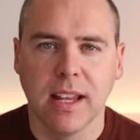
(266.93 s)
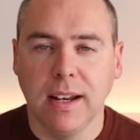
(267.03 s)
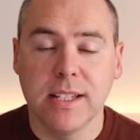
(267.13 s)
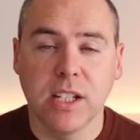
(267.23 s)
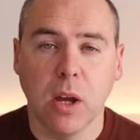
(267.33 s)

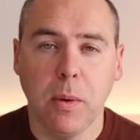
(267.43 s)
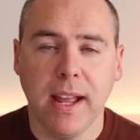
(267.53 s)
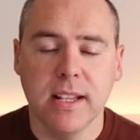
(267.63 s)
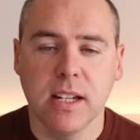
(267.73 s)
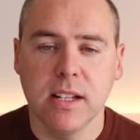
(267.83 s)
Let's go
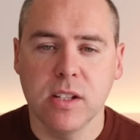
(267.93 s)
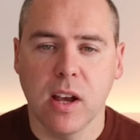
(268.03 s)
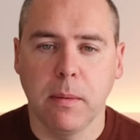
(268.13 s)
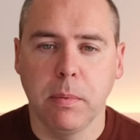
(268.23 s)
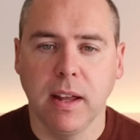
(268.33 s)
ahead to the
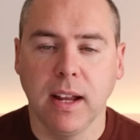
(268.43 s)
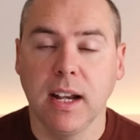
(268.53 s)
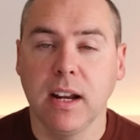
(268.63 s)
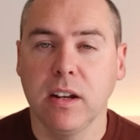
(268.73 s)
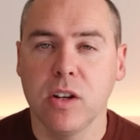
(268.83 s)
top and
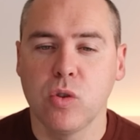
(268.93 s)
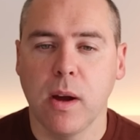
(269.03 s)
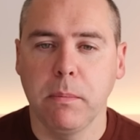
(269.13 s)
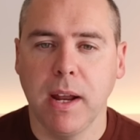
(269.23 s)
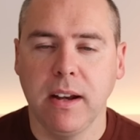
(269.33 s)
click on the
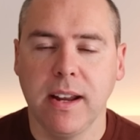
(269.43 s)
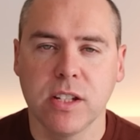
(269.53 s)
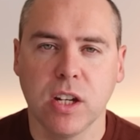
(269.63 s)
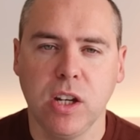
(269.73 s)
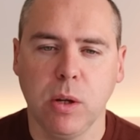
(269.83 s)
drop down next
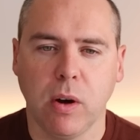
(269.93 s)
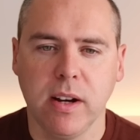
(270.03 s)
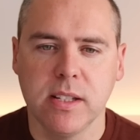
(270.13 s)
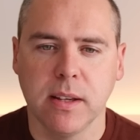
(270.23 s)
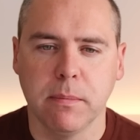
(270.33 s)
to New
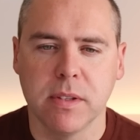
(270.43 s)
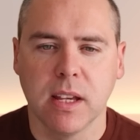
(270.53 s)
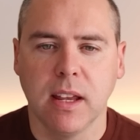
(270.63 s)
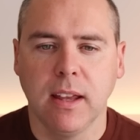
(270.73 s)
Items.